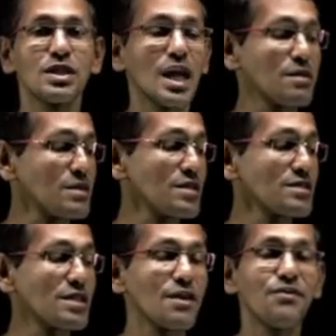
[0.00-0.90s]
That
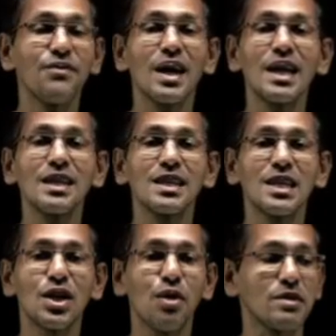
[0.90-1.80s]
means they failed in
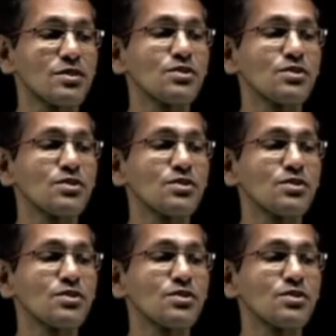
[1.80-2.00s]
economics.